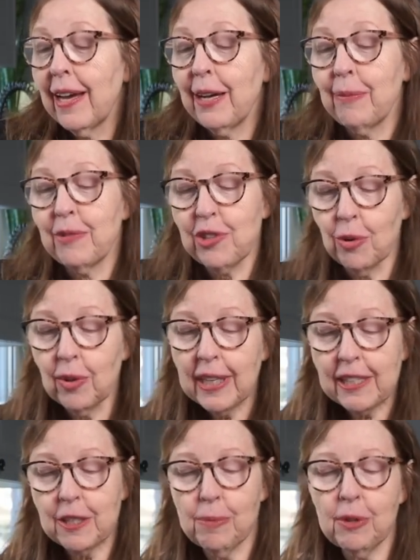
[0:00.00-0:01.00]
Um, so
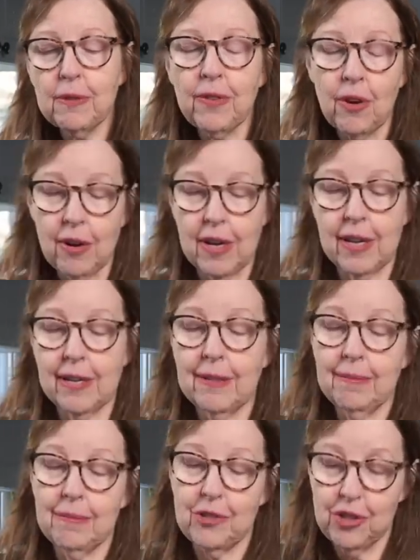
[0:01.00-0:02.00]
let's move
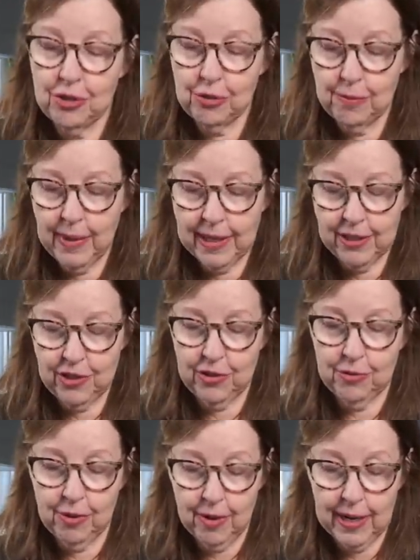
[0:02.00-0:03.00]
on to my
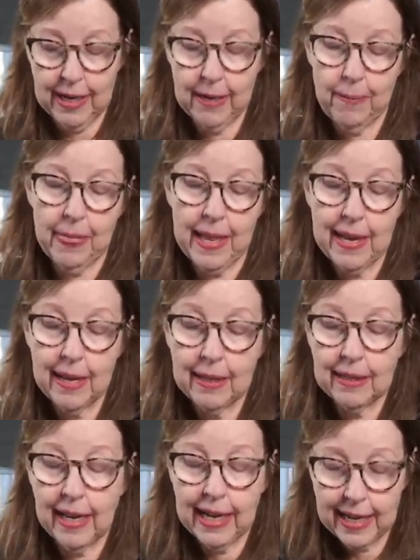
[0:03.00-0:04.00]
story.
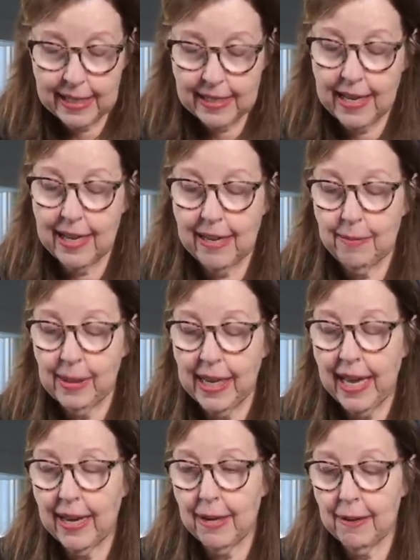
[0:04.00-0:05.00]
Uh, like I said, I've been
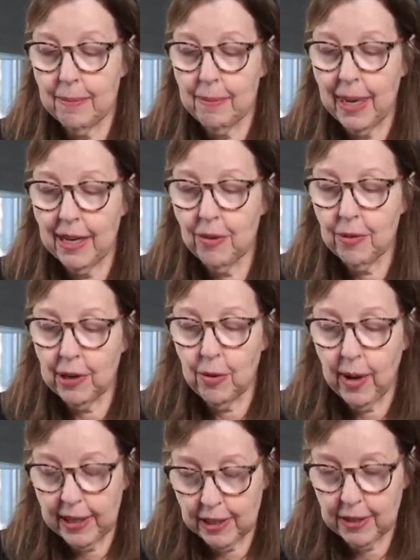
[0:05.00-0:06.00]
getting many
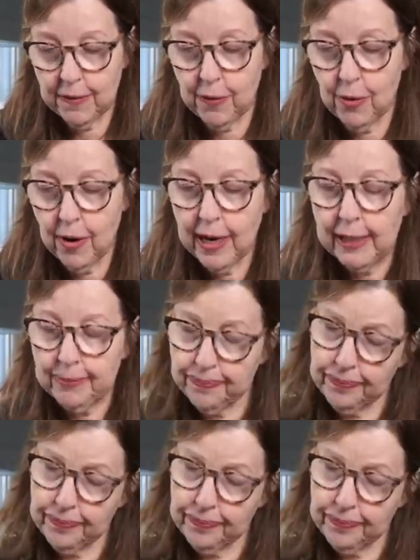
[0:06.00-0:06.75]
requests for it.